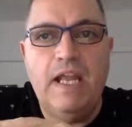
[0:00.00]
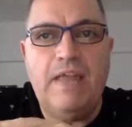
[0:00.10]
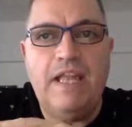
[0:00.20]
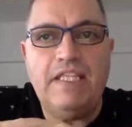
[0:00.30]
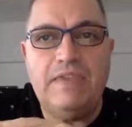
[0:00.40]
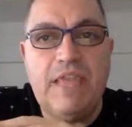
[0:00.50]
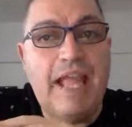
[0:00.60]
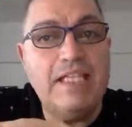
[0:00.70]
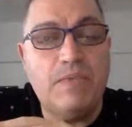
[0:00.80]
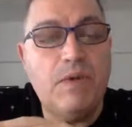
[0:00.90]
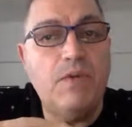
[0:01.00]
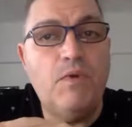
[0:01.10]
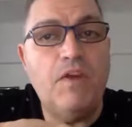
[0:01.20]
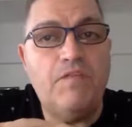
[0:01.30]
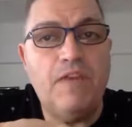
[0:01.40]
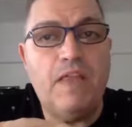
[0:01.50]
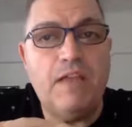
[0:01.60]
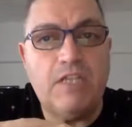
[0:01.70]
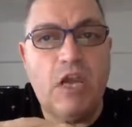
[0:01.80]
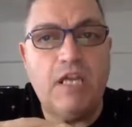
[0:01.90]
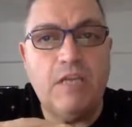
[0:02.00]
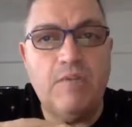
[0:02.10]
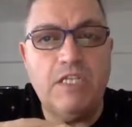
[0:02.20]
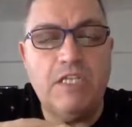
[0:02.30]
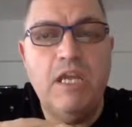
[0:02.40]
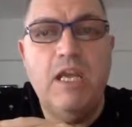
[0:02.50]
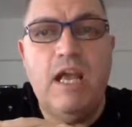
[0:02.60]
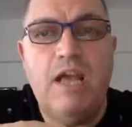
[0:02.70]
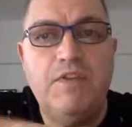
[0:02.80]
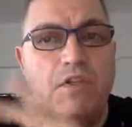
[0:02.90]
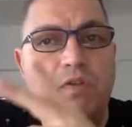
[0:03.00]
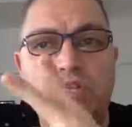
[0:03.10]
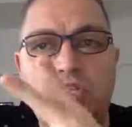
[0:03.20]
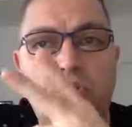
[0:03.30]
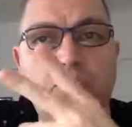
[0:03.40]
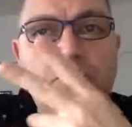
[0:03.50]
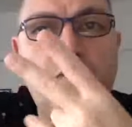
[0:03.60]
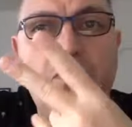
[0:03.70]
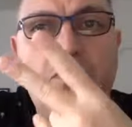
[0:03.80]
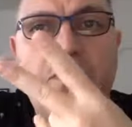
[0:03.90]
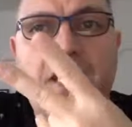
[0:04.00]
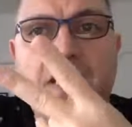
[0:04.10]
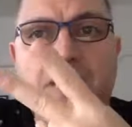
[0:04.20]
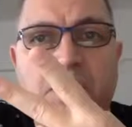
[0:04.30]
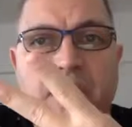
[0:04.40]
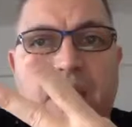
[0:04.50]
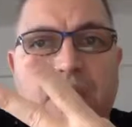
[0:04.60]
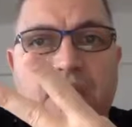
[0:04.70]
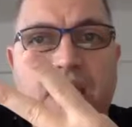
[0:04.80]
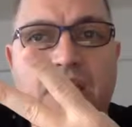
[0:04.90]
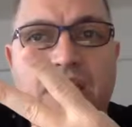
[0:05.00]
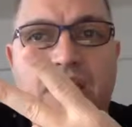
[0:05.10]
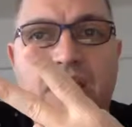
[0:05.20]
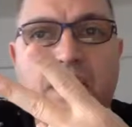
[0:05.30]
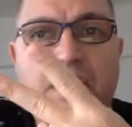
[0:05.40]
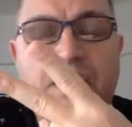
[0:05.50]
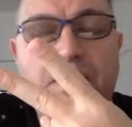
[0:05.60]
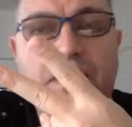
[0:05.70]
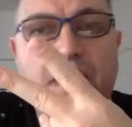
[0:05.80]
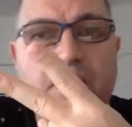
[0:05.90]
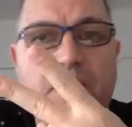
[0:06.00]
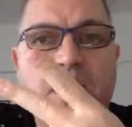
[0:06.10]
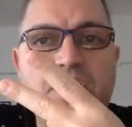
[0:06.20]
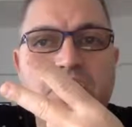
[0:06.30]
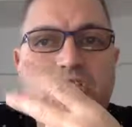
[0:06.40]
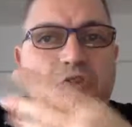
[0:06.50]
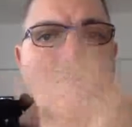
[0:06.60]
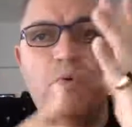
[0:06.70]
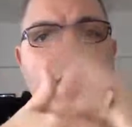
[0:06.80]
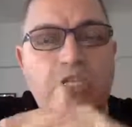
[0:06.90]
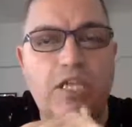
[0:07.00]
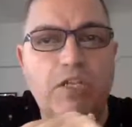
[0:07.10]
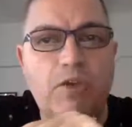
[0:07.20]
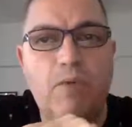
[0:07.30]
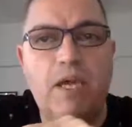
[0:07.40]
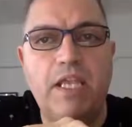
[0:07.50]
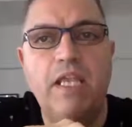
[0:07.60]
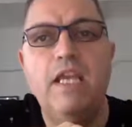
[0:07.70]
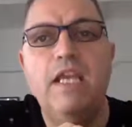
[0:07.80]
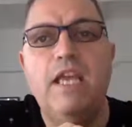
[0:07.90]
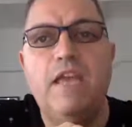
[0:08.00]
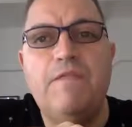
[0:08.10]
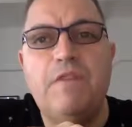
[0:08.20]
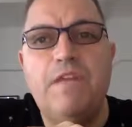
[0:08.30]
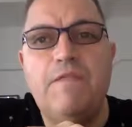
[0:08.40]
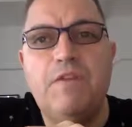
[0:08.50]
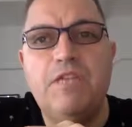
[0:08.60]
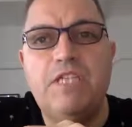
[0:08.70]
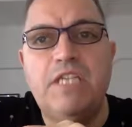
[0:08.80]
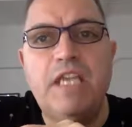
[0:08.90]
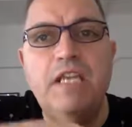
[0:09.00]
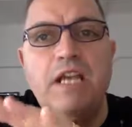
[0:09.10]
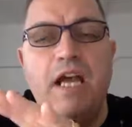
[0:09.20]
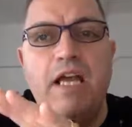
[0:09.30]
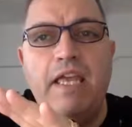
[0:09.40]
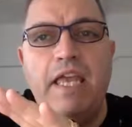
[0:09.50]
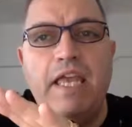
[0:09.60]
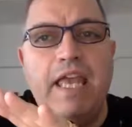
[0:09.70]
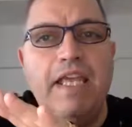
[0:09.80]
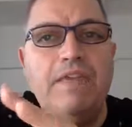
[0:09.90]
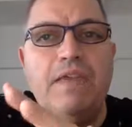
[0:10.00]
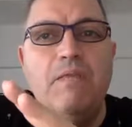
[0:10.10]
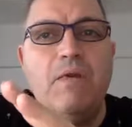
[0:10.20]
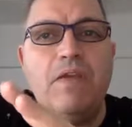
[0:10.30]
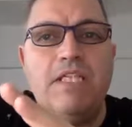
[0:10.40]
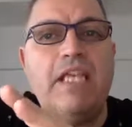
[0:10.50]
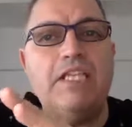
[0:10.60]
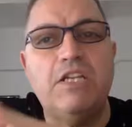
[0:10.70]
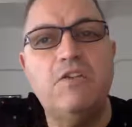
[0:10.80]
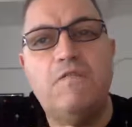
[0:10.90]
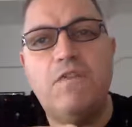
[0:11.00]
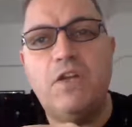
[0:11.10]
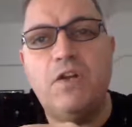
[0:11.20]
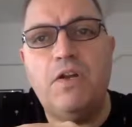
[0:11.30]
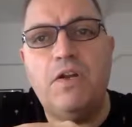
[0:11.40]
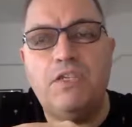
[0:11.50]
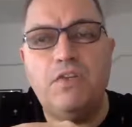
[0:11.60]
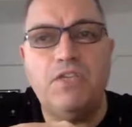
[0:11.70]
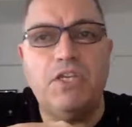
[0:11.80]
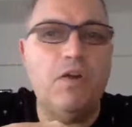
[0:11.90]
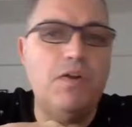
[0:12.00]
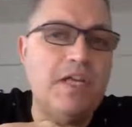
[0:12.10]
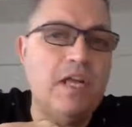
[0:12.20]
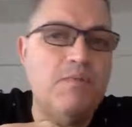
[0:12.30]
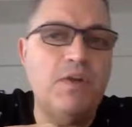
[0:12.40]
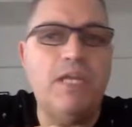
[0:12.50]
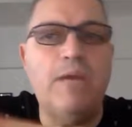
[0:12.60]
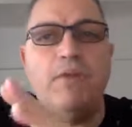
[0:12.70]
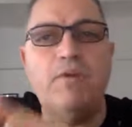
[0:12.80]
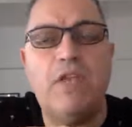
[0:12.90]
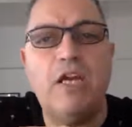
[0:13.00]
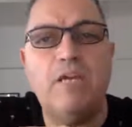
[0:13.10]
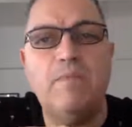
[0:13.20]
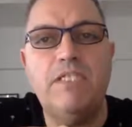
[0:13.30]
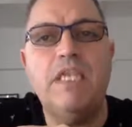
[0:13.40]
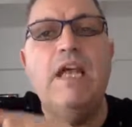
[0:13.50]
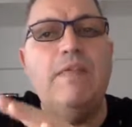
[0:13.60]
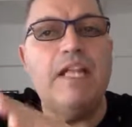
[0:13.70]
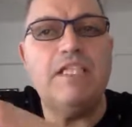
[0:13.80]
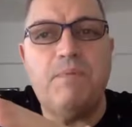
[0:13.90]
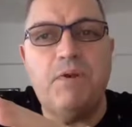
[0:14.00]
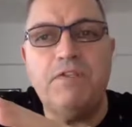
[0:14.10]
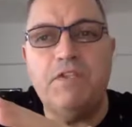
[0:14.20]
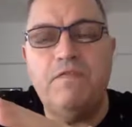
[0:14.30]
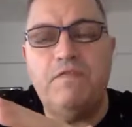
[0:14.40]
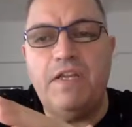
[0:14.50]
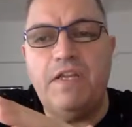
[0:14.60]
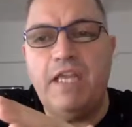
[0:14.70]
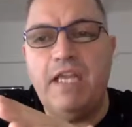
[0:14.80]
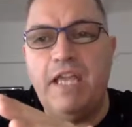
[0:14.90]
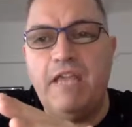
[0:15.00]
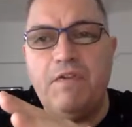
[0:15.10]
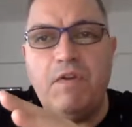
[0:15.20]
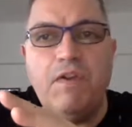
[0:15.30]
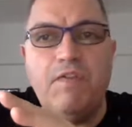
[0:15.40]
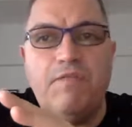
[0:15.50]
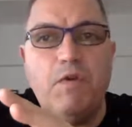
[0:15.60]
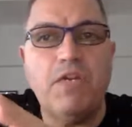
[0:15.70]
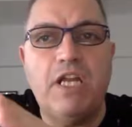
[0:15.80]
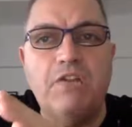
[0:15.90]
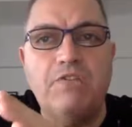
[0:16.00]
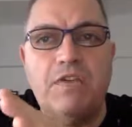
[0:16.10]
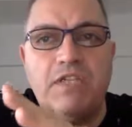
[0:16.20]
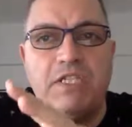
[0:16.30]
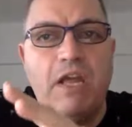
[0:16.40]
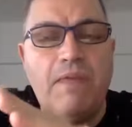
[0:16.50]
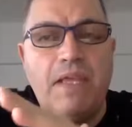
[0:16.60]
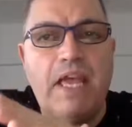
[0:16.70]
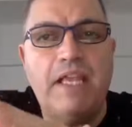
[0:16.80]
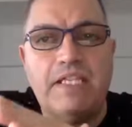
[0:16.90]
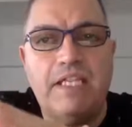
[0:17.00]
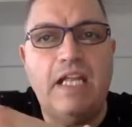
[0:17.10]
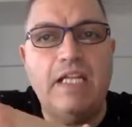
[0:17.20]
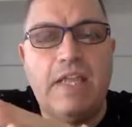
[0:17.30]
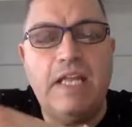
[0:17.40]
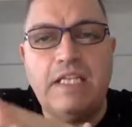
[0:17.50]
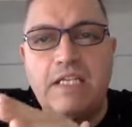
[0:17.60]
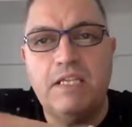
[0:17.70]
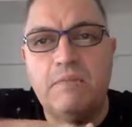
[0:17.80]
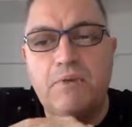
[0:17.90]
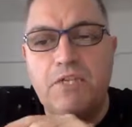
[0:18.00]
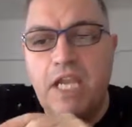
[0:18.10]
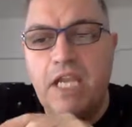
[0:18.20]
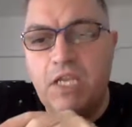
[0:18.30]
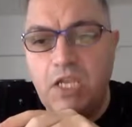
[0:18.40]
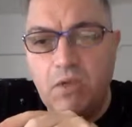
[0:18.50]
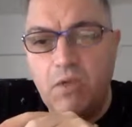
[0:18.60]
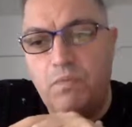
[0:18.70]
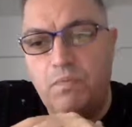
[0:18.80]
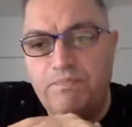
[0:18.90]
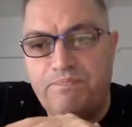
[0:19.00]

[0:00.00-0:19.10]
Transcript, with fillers: And that's, that's where you want to fill out documents. Uh, there's only two, two things. There's an application, and then the second page shows you where to send your money. If, if you're seeing uh, anything where it's asking you for your uh, social security number and to upload documents, that's personal funding. And if you're in a foreign country that's not the United States, that doesn't pertain to you.